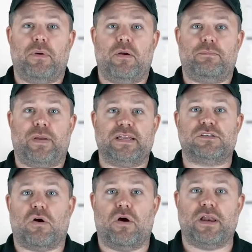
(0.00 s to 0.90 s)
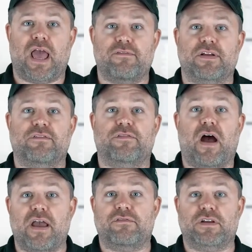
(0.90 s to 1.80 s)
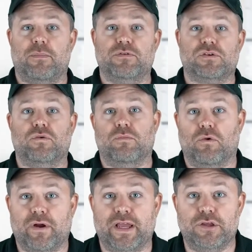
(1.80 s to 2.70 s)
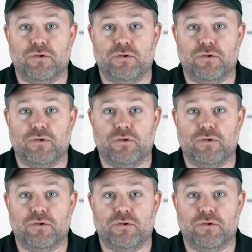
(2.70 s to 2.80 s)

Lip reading: based on having 5 numbers or more in your